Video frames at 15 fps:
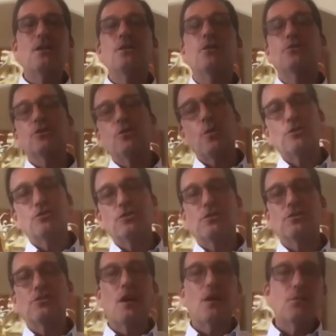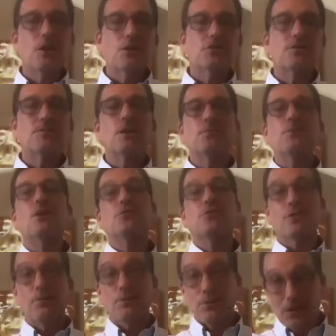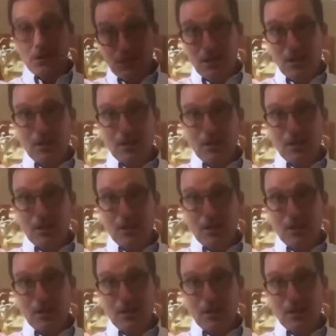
The only question is how much, because you're limited